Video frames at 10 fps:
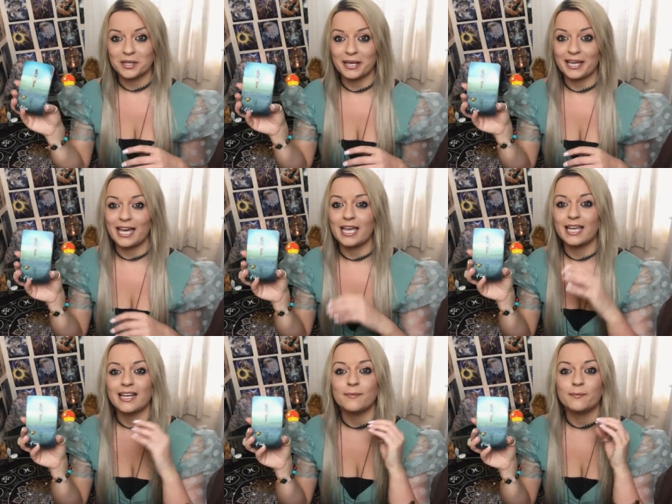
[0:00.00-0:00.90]

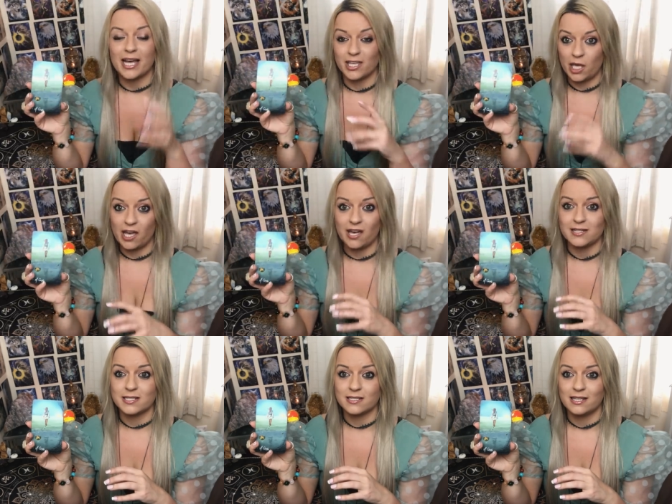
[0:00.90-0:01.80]
okay, My
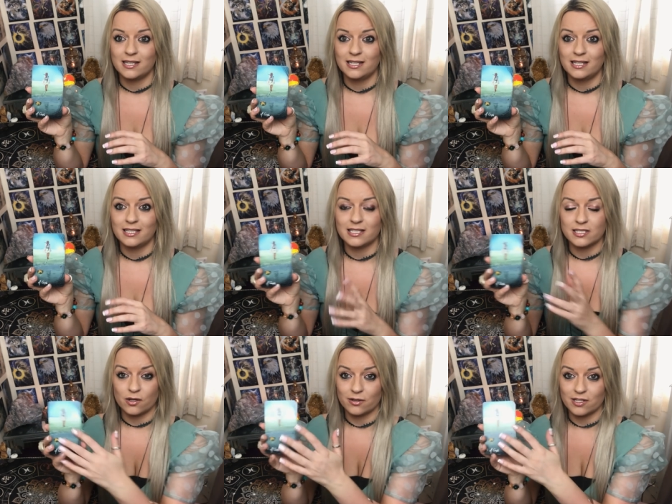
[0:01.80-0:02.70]
Curse. This
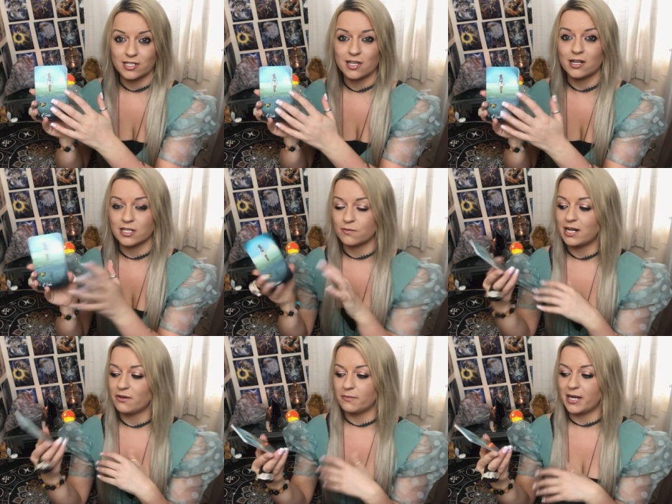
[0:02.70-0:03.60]
song, this card is
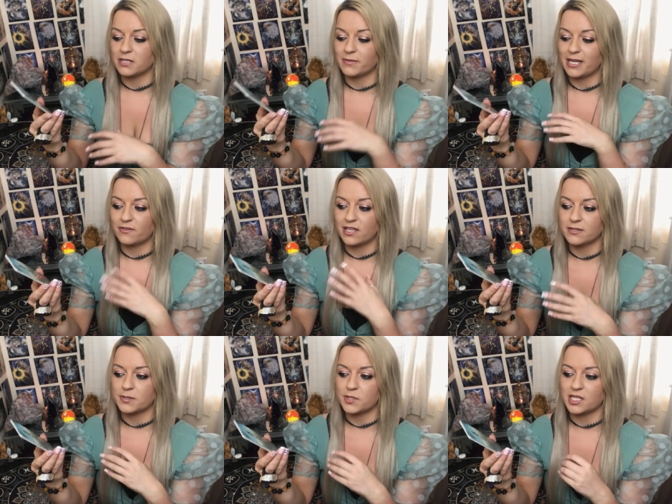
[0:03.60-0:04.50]
really reminding me of
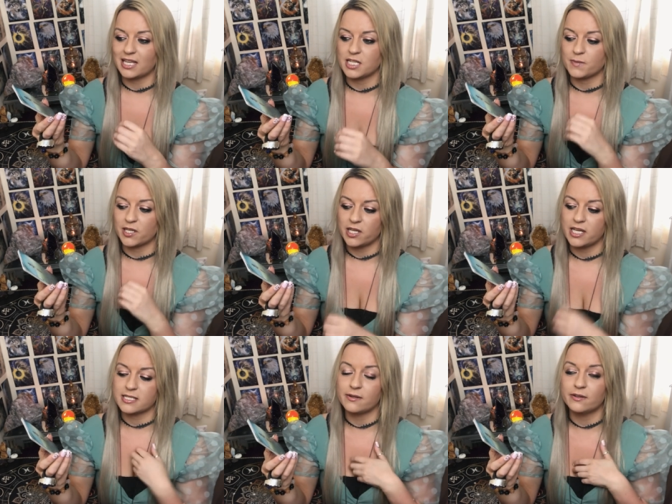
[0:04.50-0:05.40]
Killswitch Engage My
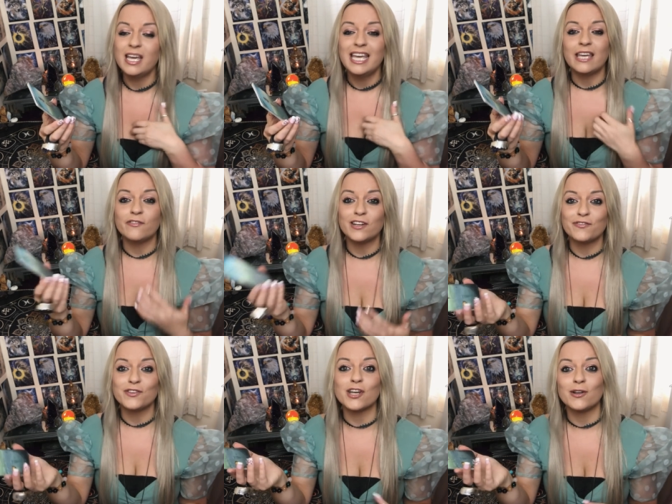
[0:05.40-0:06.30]
Curse. Now, even
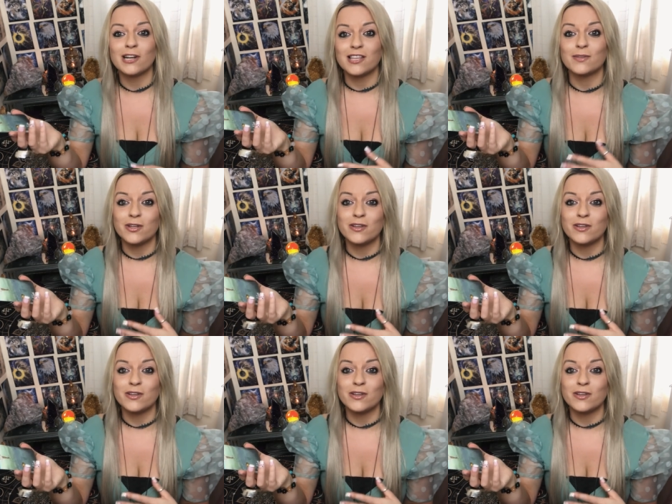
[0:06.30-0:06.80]
if you don't like the